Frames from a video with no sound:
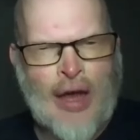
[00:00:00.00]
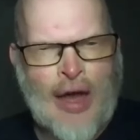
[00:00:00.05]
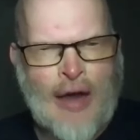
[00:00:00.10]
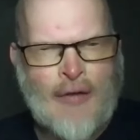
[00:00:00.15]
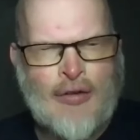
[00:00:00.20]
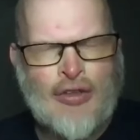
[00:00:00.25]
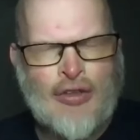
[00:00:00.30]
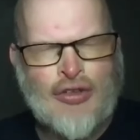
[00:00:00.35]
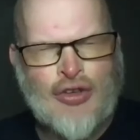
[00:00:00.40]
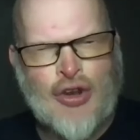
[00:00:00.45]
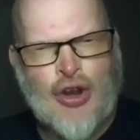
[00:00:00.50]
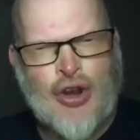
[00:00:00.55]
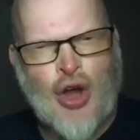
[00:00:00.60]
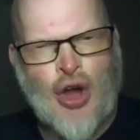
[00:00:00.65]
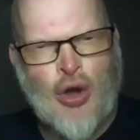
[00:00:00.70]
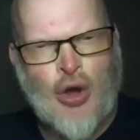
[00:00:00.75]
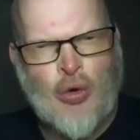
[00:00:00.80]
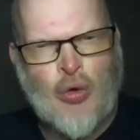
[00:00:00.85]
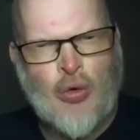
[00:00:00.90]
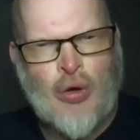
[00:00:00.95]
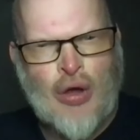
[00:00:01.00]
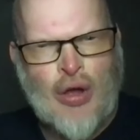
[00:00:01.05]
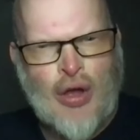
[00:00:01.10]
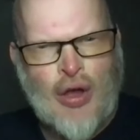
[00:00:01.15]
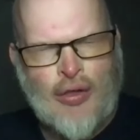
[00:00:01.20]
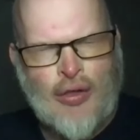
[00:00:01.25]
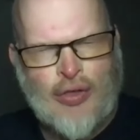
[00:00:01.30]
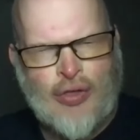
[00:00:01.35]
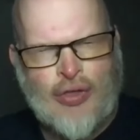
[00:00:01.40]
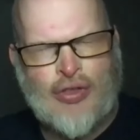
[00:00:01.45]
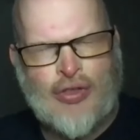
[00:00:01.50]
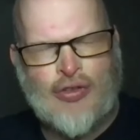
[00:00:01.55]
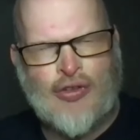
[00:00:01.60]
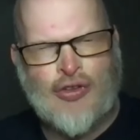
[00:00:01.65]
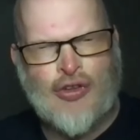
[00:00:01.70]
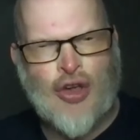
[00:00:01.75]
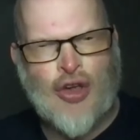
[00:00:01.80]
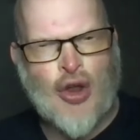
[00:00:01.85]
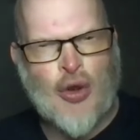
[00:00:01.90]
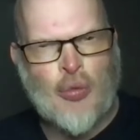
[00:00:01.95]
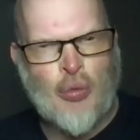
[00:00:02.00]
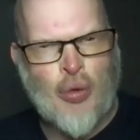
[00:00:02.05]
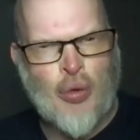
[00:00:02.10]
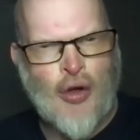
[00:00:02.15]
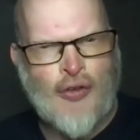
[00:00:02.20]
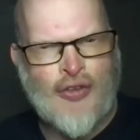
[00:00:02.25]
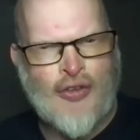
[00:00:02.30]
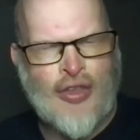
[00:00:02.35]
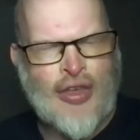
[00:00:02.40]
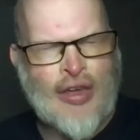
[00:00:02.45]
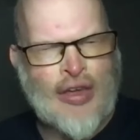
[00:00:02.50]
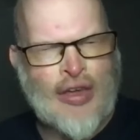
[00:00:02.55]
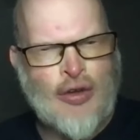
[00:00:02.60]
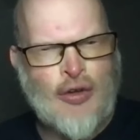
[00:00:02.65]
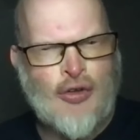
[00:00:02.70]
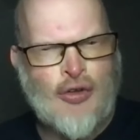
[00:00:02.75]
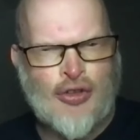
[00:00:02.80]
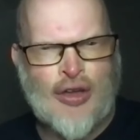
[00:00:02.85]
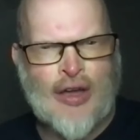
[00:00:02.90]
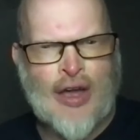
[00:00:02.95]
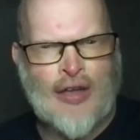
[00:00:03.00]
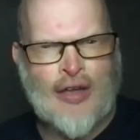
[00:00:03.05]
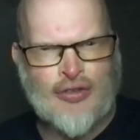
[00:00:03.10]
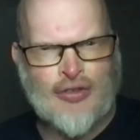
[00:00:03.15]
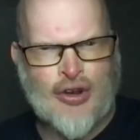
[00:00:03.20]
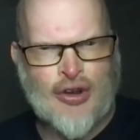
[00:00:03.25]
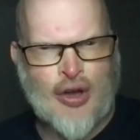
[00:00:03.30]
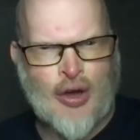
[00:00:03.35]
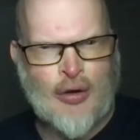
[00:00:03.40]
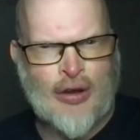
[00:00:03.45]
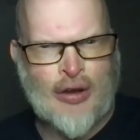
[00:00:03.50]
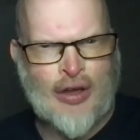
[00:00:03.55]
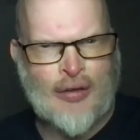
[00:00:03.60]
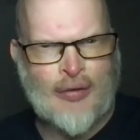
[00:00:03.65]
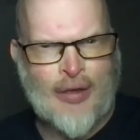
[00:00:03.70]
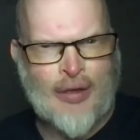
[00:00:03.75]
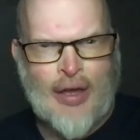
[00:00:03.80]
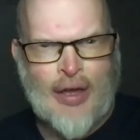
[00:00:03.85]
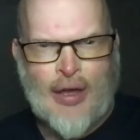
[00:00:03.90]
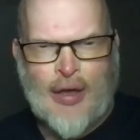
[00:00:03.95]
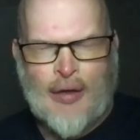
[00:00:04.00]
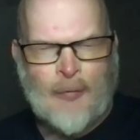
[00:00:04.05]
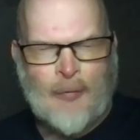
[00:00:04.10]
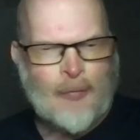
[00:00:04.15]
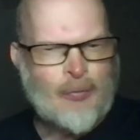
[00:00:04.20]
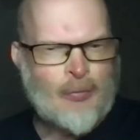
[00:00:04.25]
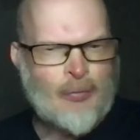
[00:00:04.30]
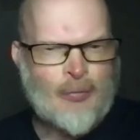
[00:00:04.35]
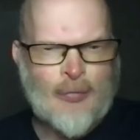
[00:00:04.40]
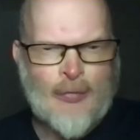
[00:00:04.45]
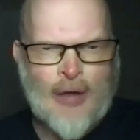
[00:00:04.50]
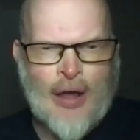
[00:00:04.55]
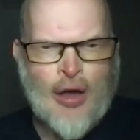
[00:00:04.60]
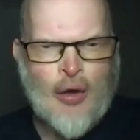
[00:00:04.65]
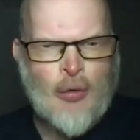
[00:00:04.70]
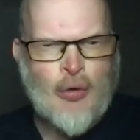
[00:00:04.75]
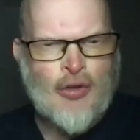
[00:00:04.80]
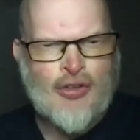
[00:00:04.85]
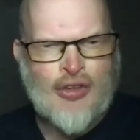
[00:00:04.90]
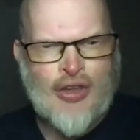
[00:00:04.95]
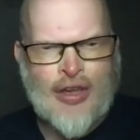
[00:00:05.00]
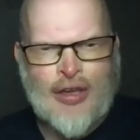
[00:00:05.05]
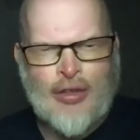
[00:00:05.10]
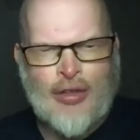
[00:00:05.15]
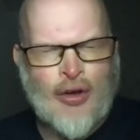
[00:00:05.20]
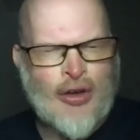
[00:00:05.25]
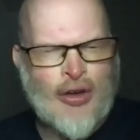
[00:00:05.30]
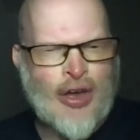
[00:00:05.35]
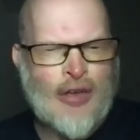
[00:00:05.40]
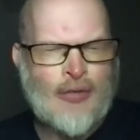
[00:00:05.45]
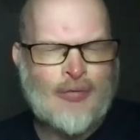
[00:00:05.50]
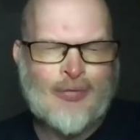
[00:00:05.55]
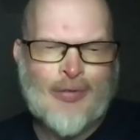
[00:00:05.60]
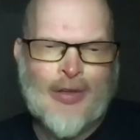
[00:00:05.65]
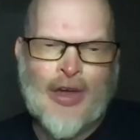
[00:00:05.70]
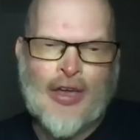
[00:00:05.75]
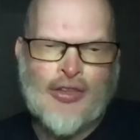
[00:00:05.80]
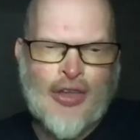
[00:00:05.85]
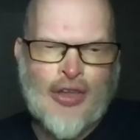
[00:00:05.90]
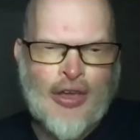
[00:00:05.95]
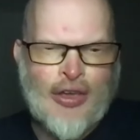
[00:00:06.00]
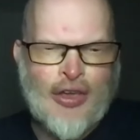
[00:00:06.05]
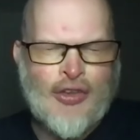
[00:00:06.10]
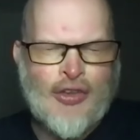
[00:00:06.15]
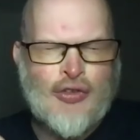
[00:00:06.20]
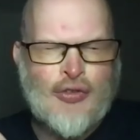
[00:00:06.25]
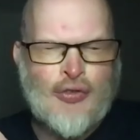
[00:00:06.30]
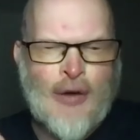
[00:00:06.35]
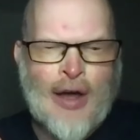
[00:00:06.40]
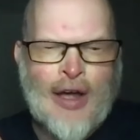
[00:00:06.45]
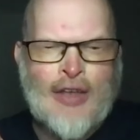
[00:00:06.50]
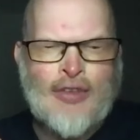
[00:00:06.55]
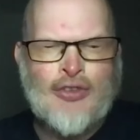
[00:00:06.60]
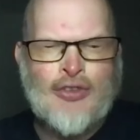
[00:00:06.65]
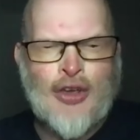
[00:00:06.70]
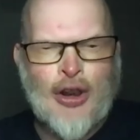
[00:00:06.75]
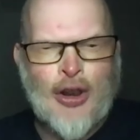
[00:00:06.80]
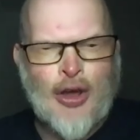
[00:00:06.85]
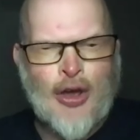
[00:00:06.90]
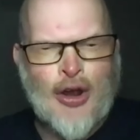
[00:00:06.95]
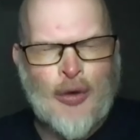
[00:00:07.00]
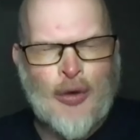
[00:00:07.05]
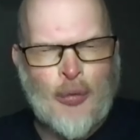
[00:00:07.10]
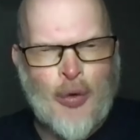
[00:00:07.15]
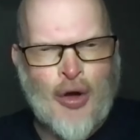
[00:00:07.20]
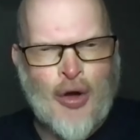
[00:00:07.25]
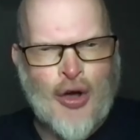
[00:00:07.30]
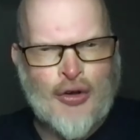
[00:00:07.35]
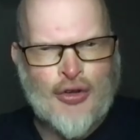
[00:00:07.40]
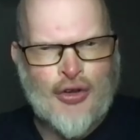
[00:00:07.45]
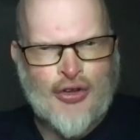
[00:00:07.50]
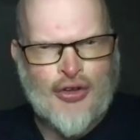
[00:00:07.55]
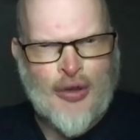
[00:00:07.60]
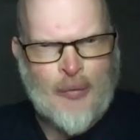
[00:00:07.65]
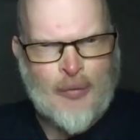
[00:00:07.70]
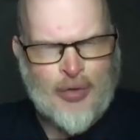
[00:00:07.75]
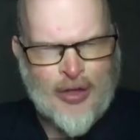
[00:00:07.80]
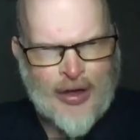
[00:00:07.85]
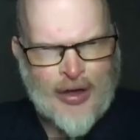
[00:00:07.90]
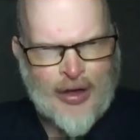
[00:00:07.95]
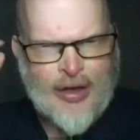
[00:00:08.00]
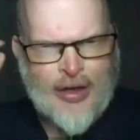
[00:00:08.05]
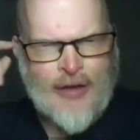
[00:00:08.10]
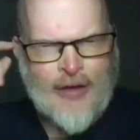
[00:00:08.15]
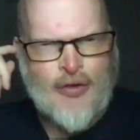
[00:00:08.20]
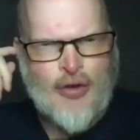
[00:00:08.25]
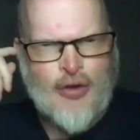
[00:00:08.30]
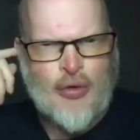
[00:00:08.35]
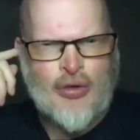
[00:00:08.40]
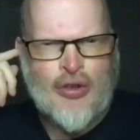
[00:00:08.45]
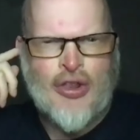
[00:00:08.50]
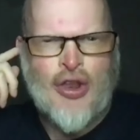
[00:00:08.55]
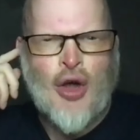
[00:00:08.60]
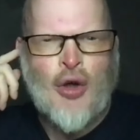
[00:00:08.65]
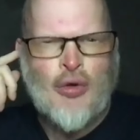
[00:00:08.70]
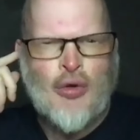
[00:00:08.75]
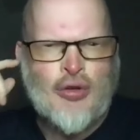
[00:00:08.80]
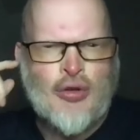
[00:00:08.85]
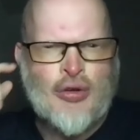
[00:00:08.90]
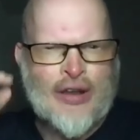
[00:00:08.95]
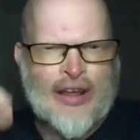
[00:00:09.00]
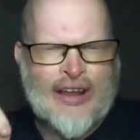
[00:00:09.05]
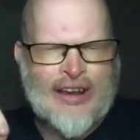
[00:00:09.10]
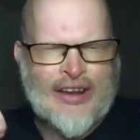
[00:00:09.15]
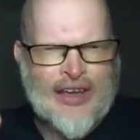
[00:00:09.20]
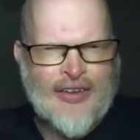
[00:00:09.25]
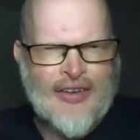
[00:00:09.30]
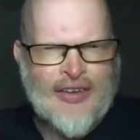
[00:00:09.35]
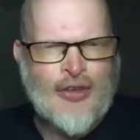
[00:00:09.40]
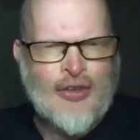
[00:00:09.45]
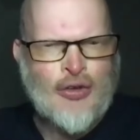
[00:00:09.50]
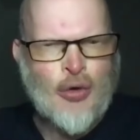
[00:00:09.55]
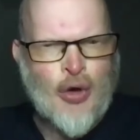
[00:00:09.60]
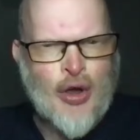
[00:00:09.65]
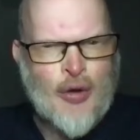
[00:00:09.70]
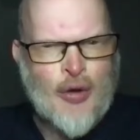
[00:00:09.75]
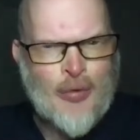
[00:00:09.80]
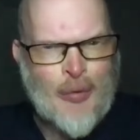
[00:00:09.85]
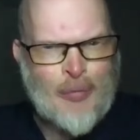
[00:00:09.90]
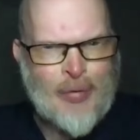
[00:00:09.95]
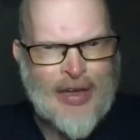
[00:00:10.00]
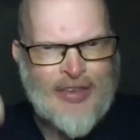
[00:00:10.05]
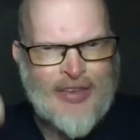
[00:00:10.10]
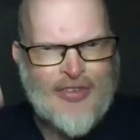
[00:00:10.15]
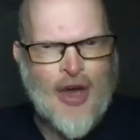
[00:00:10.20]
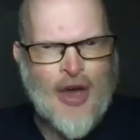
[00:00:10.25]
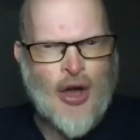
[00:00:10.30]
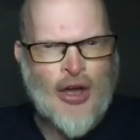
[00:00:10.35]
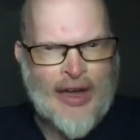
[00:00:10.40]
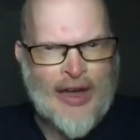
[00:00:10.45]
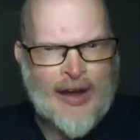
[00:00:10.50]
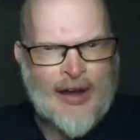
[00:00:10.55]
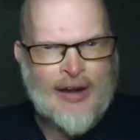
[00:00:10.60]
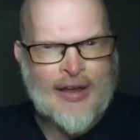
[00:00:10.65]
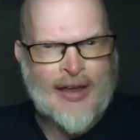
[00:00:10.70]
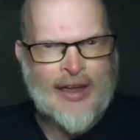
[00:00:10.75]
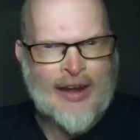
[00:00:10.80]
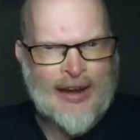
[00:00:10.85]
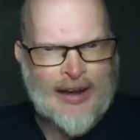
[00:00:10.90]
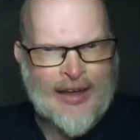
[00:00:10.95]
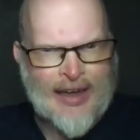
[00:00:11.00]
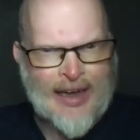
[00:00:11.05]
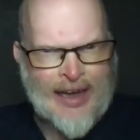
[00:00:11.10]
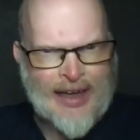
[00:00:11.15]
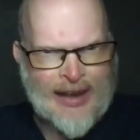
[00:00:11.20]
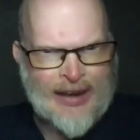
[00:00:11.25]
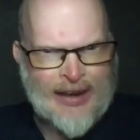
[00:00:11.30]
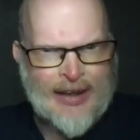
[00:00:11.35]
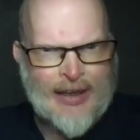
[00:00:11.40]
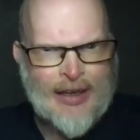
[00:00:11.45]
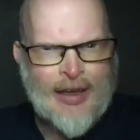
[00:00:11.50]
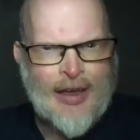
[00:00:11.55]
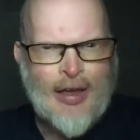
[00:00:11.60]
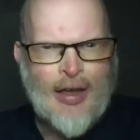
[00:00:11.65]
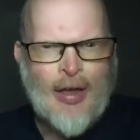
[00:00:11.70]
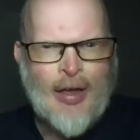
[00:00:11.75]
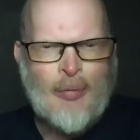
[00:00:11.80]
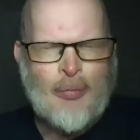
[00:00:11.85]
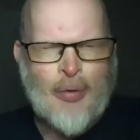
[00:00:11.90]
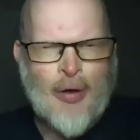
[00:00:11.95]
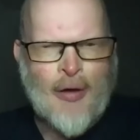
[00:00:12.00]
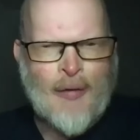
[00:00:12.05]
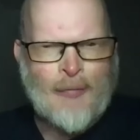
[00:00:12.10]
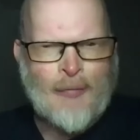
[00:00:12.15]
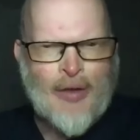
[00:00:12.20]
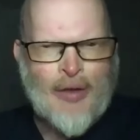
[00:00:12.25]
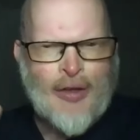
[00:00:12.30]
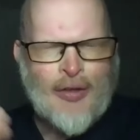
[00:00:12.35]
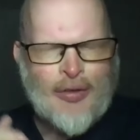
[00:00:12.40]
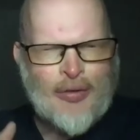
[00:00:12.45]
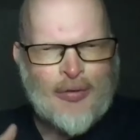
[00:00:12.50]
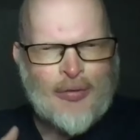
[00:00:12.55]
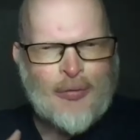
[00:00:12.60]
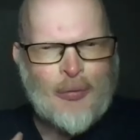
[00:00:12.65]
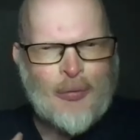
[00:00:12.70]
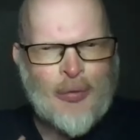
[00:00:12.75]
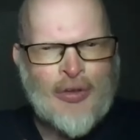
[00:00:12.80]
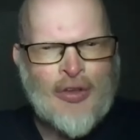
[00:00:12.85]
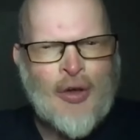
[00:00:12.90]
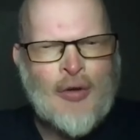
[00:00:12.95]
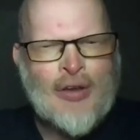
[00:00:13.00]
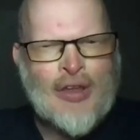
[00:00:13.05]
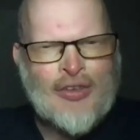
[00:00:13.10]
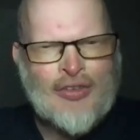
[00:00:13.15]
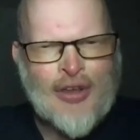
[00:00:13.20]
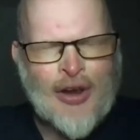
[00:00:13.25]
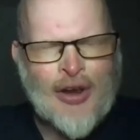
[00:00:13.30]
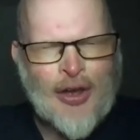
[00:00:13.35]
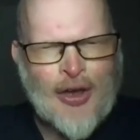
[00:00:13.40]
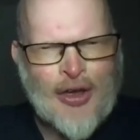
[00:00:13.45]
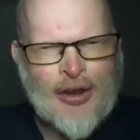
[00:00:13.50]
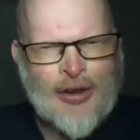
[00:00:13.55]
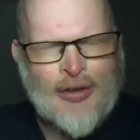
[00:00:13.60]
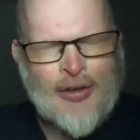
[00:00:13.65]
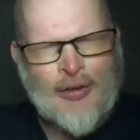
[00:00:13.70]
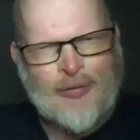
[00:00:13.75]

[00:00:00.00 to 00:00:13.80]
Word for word: having to know certain words that they're used to getting to know. And I, I always say, look, it, it's fine to learn a word or something if you know you need it and you're going to repeat it again and again and again. But we don't need to learn